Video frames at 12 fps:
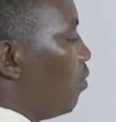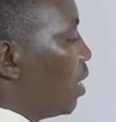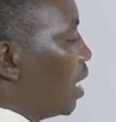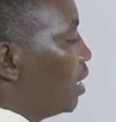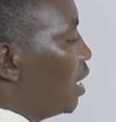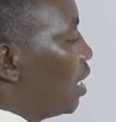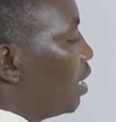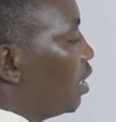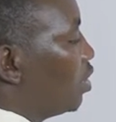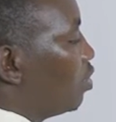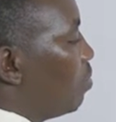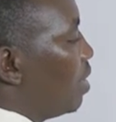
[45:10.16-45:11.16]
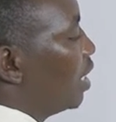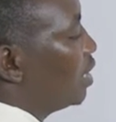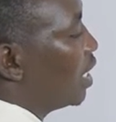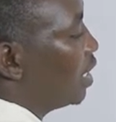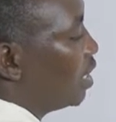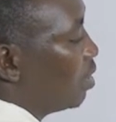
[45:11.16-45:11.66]
we can take this to be the
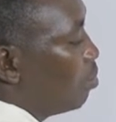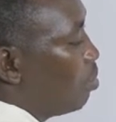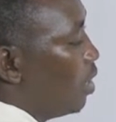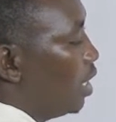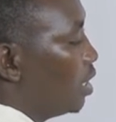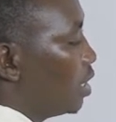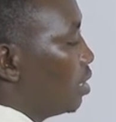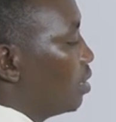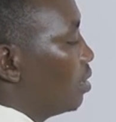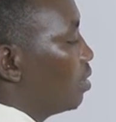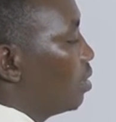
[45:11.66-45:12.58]
starting point